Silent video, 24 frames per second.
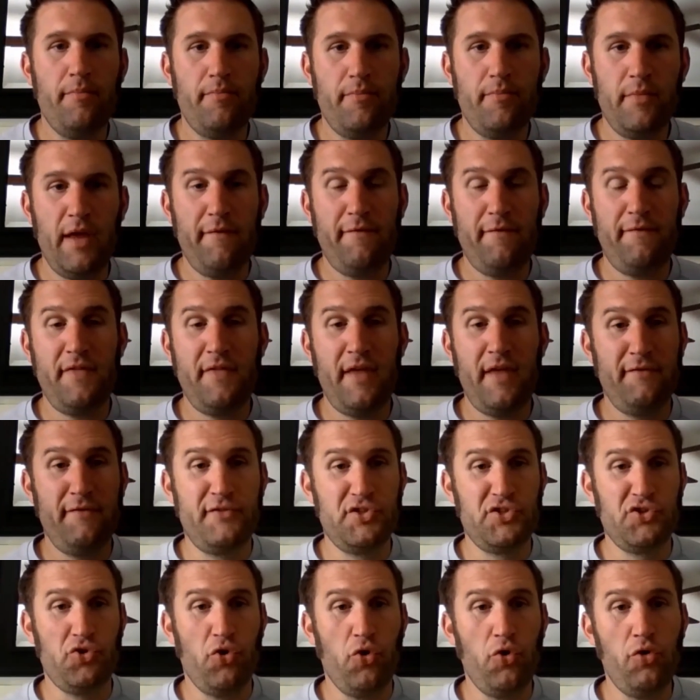if they've
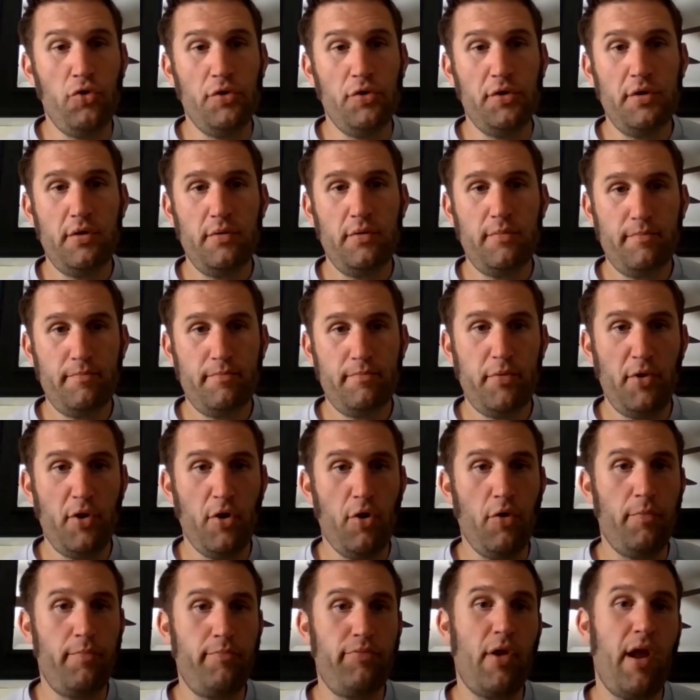sold,
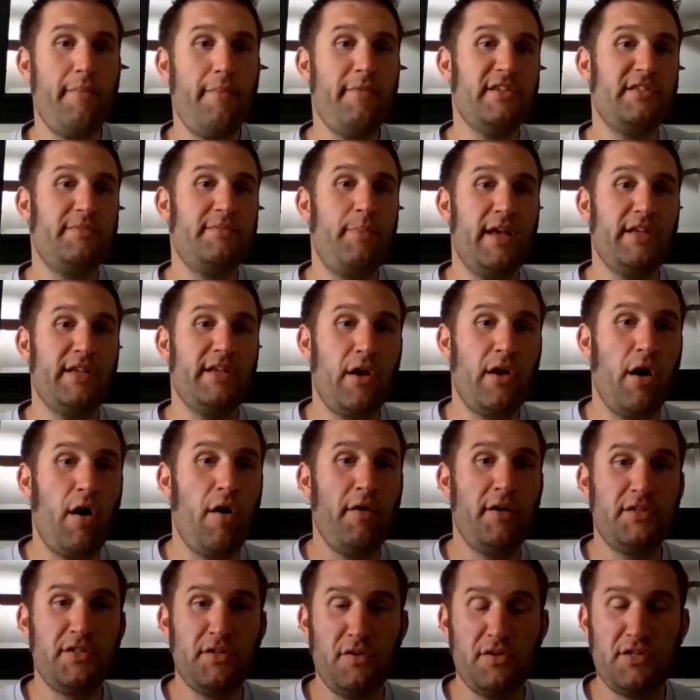premise-based
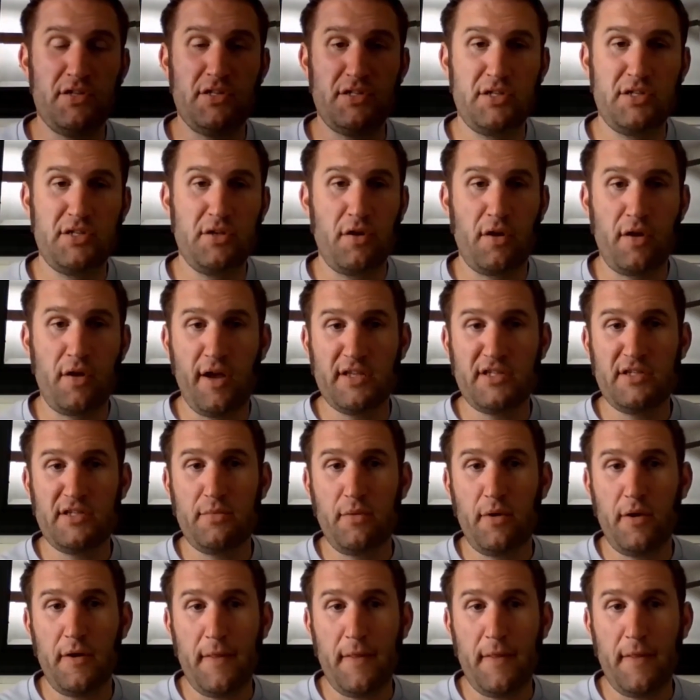calling solutions to their customer